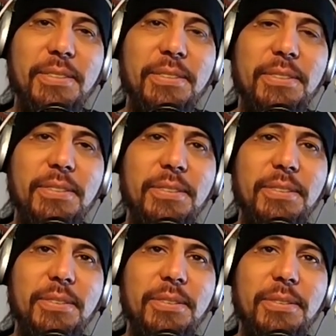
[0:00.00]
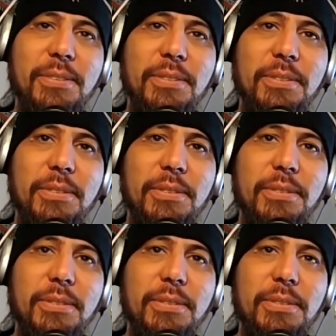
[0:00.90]

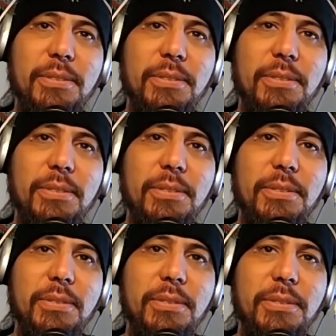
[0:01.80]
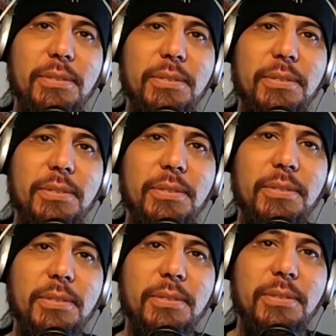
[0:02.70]

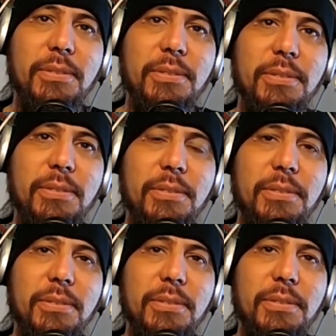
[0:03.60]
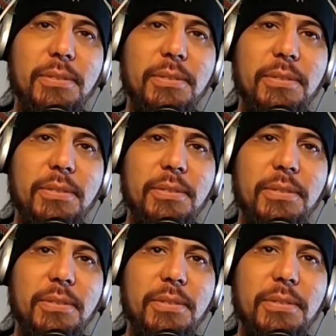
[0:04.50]

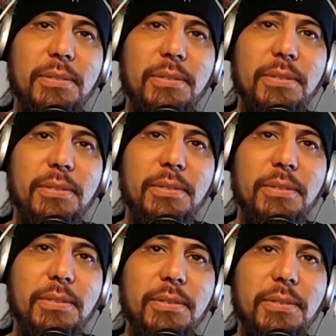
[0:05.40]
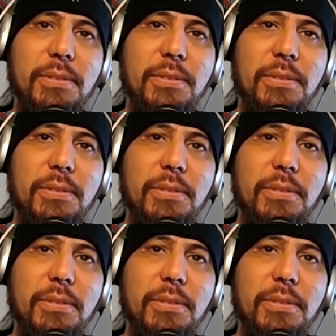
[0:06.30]
No words are spoken by the person on screen.